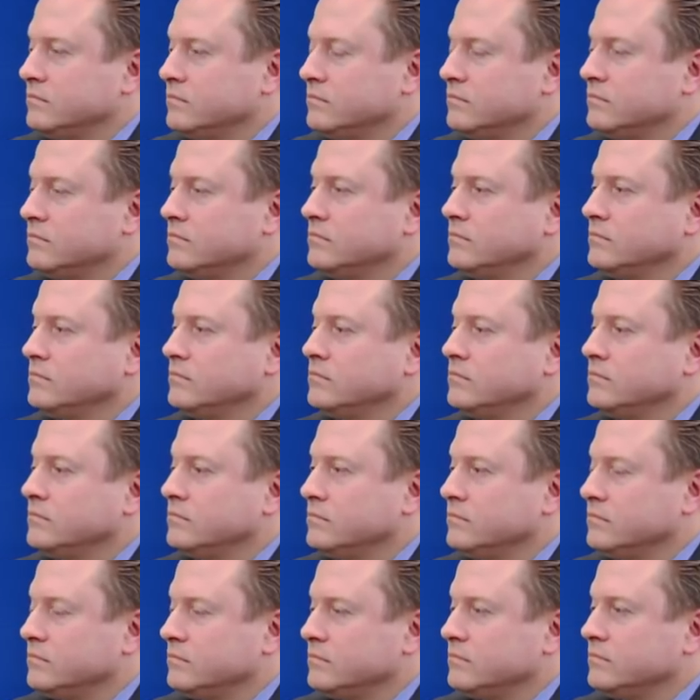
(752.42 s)

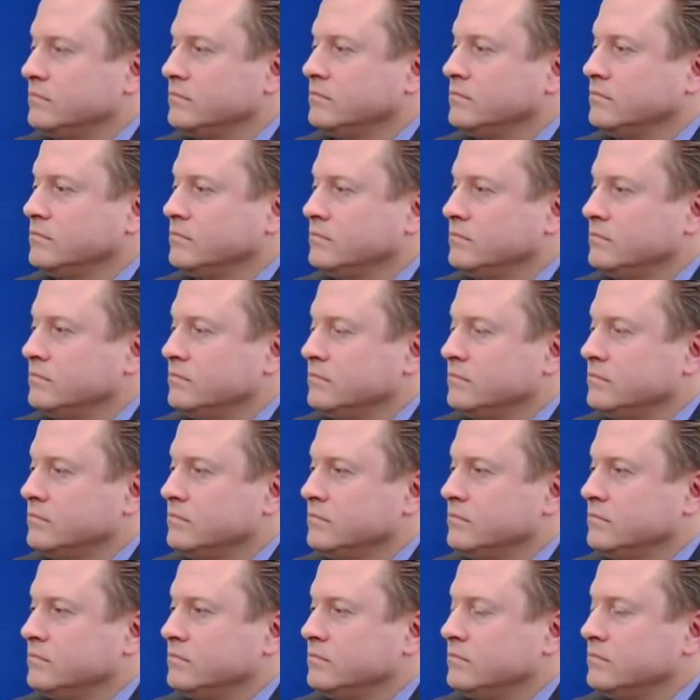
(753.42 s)

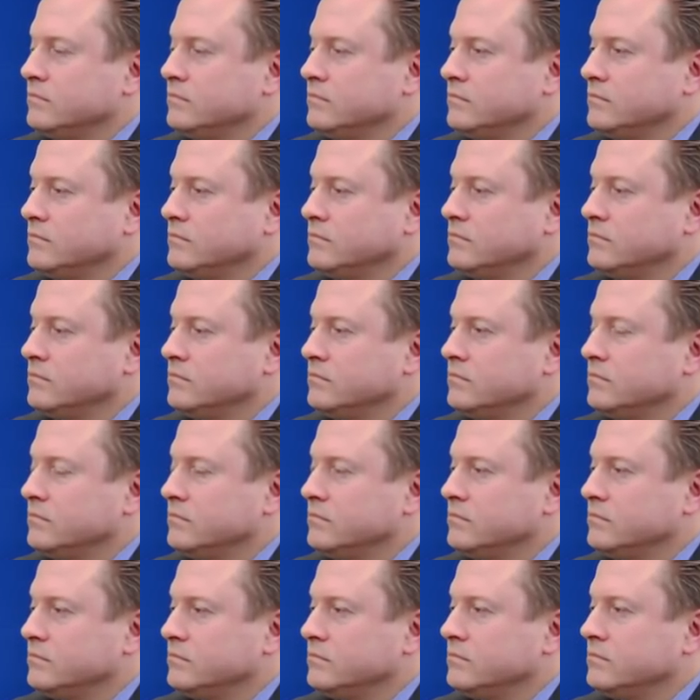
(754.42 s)

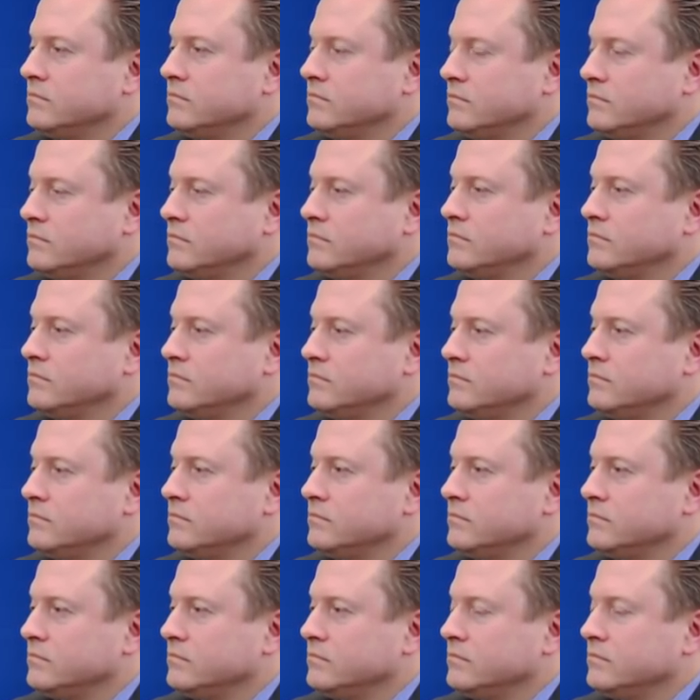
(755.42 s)

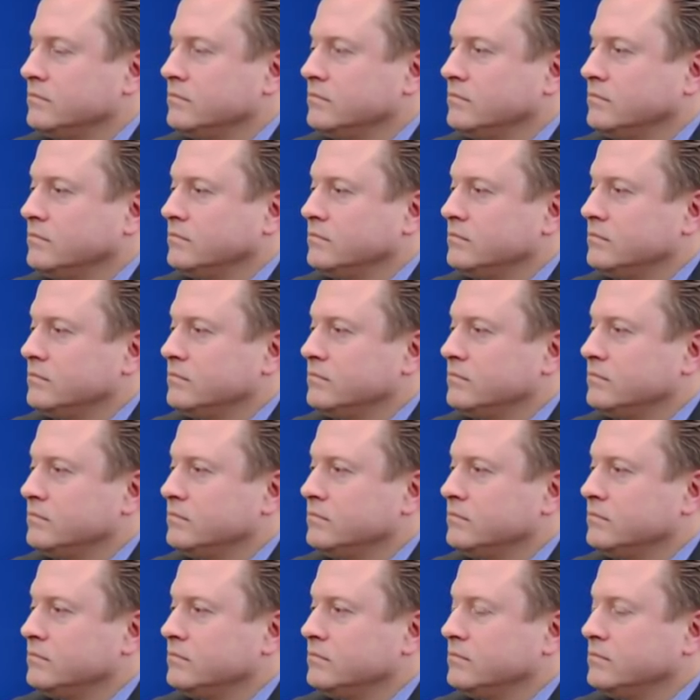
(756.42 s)

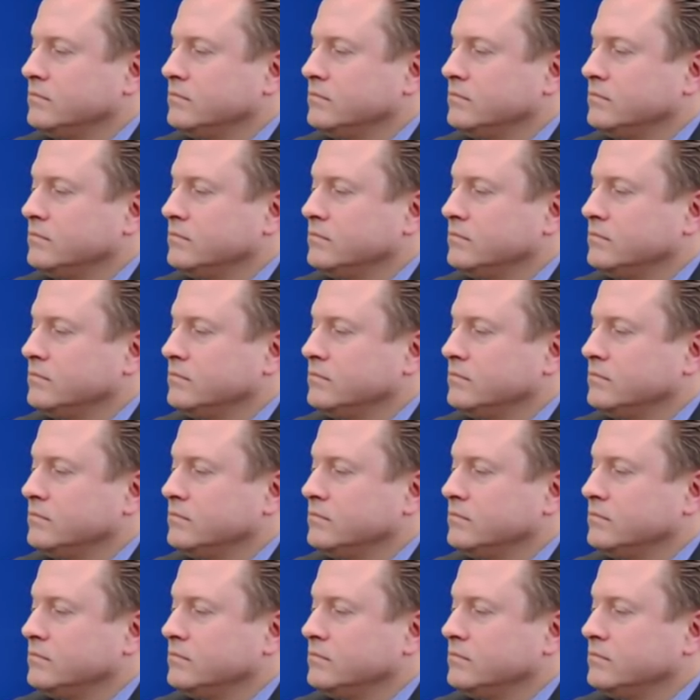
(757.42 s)
[no speech]